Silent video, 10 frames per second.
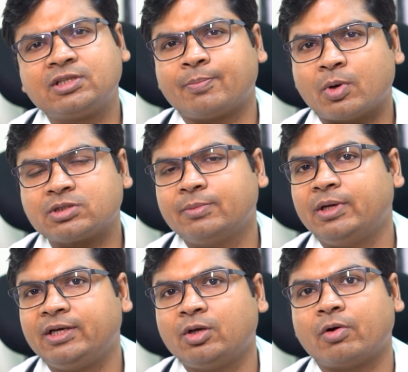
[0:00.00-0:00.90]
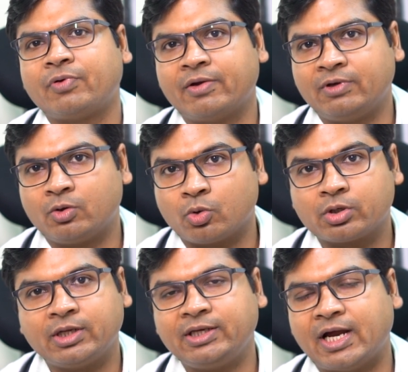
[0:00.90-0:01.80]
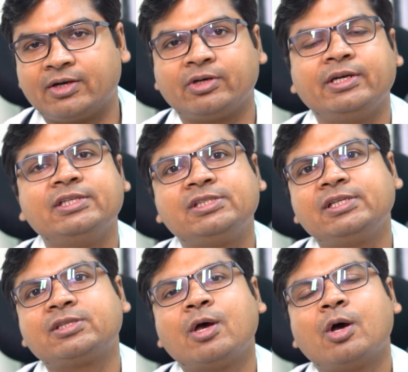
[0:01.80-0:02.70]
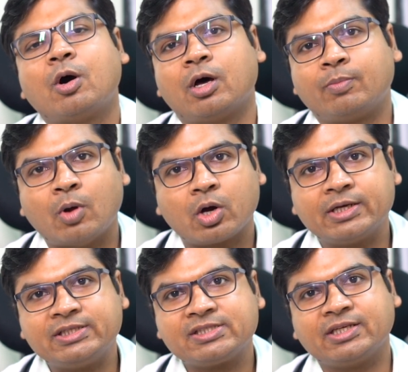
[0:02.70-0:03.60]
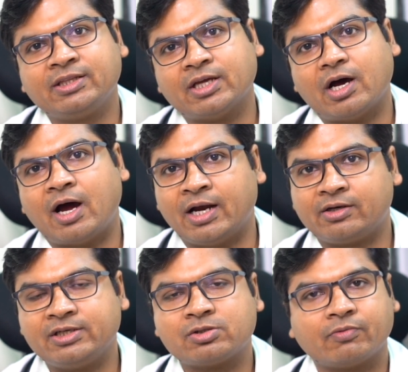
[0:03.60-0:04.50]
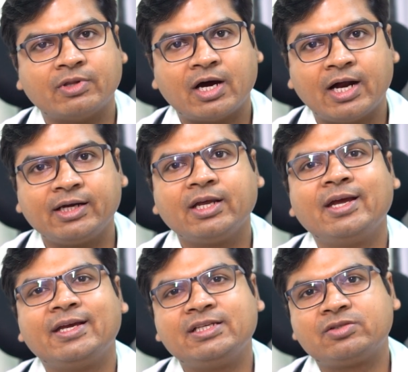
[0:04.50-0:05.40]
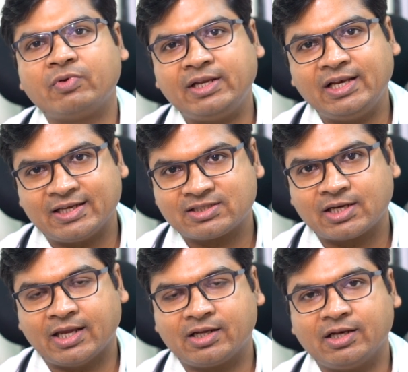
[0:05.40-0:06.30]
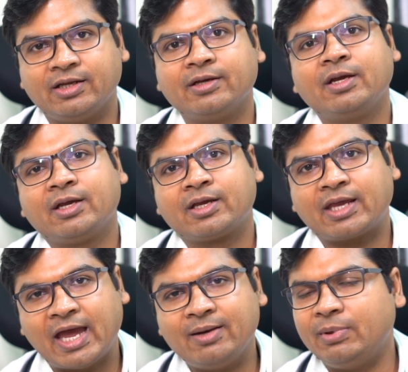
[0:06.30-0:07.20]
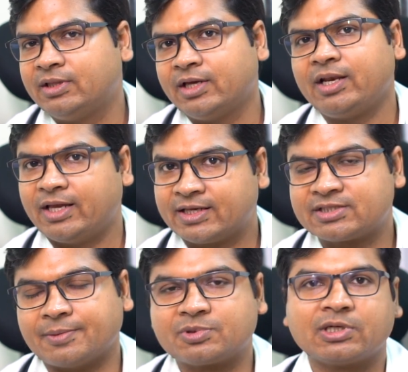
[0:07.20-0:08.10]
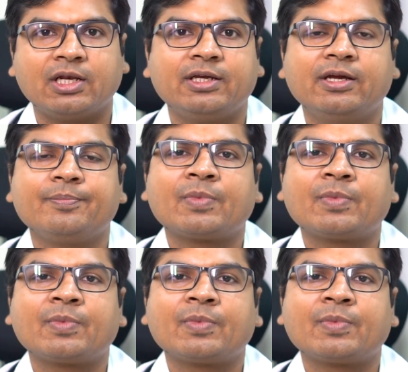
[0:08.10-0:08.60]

the possibility of having coronary artery disease or blockages in the arteries of the heart is very less likely, can be there exceptionally.